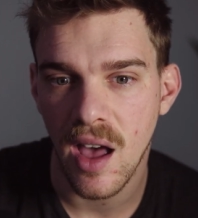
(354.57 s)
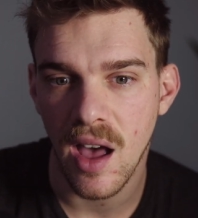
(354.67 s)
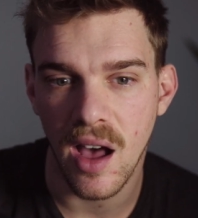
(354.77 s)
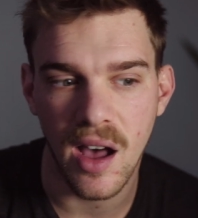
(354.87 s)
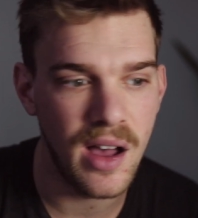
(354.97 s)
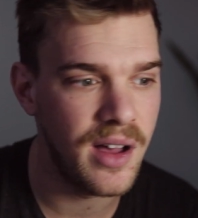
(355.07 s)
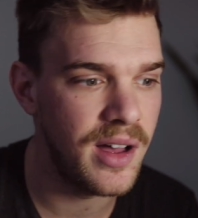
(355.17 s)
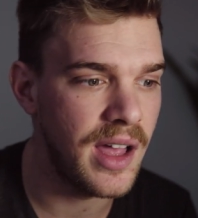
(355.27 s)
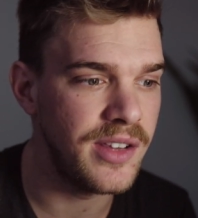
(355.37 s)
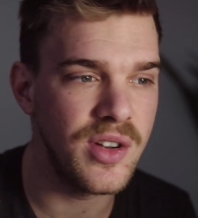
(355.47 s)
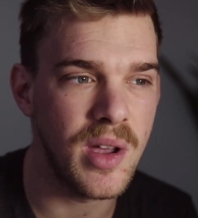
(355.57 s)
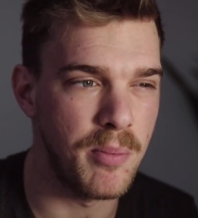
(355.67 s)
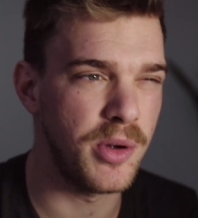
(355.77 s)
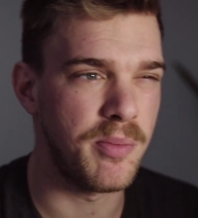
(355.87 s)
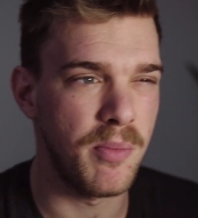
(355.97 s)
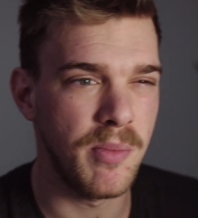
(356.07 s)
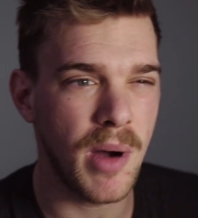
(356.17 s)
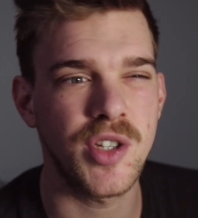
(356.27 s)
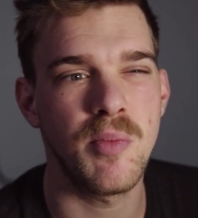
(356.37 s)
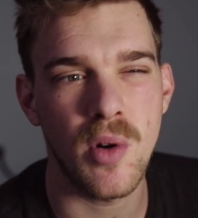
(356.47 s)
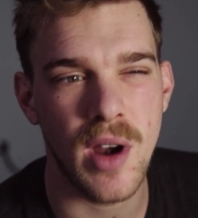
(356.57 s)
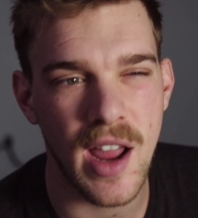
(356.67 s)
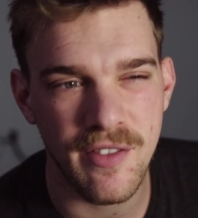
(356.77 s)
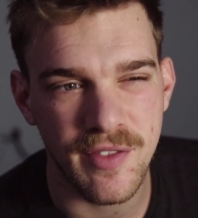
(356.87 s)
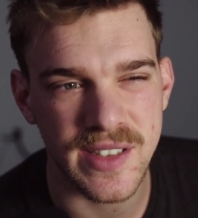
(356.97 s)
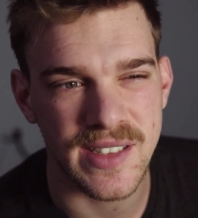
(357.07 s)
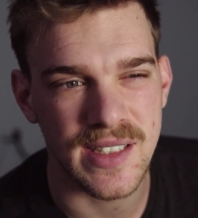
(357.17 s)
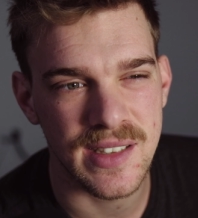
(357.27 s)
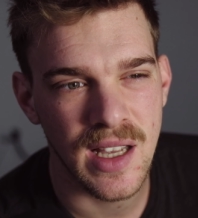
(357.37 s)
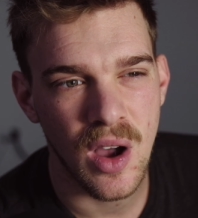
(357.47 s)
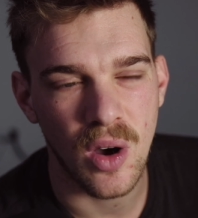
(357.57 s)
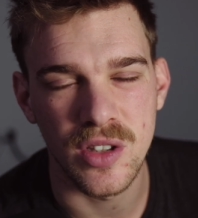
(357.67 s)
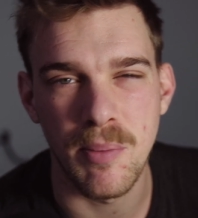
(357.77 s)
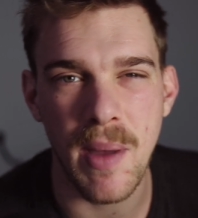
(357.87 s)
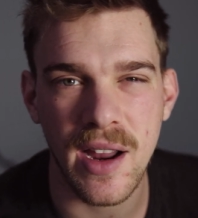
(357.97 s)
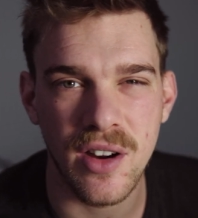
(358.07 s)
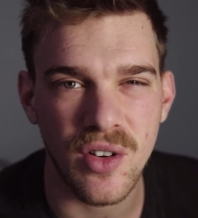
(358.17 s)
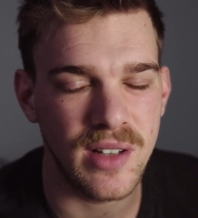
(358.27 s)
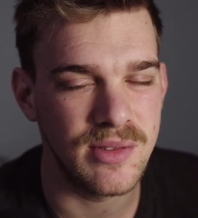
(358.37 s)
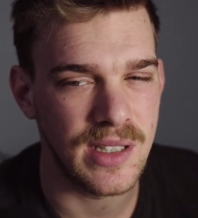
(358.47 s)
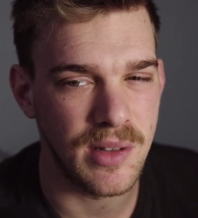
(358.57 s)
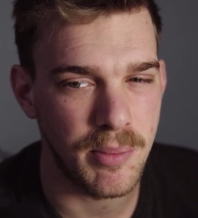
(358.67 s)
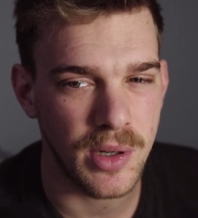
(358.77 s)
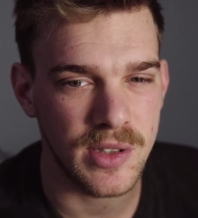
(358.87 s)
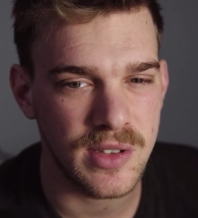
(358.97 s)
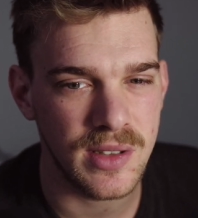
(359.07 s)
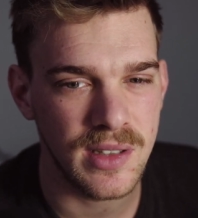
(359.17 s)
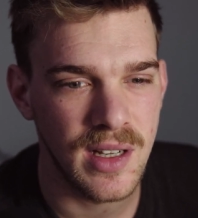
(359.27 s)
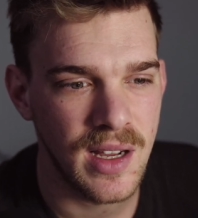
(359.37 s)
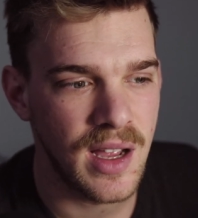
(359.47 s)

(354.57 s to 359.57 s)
And you can put much more emphasis on the background than the person.